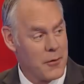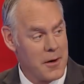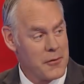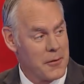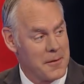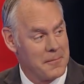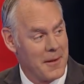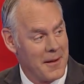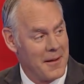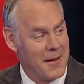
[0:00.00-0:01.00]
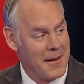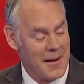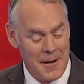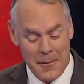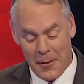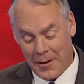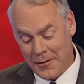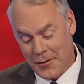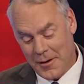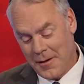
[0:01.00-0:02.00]
Treasury. Uh, but I can
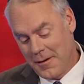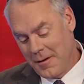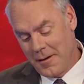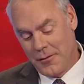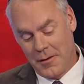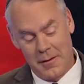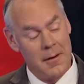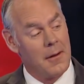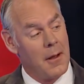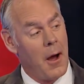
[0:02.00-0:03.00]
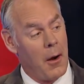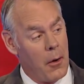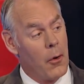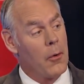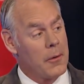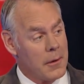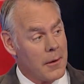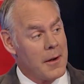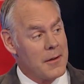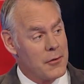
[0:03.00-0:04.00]
tell you is that
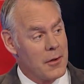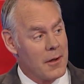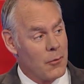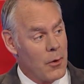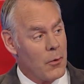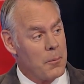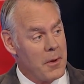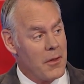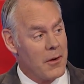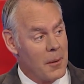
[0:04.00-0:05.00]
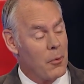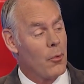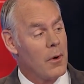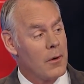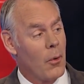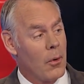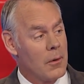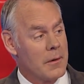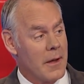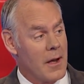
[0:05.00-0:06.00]
earlier I had said we would be the number one
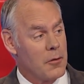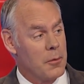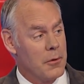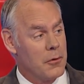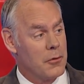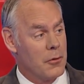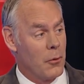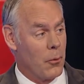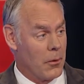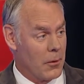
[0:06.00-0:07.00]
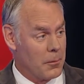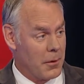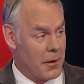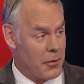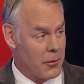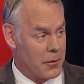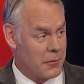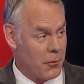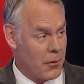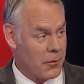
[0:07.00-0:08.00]
oil and gas producer in the world by
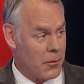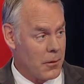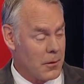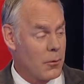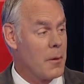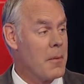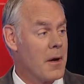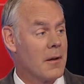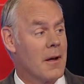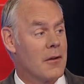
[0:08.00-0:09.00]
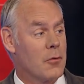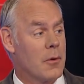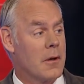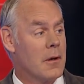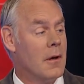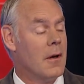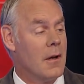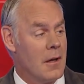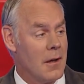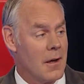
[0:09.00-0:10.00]
third, fourth quarter. We made it last week.
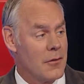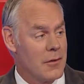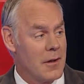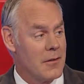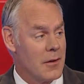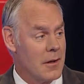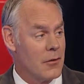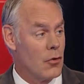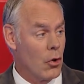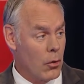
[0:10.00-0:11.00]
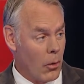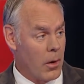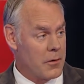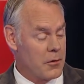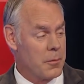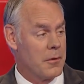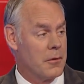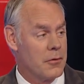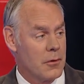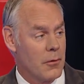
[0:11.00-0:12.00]
The United States is the largest
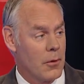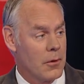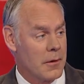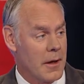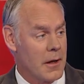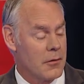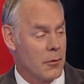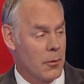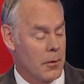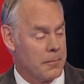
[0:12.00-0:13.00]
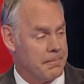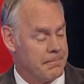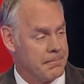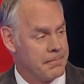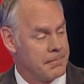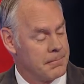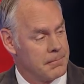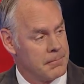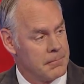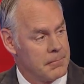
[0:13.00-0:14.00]
producer of oil and gas in the world. What,
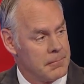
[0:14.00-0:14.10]
uh, what does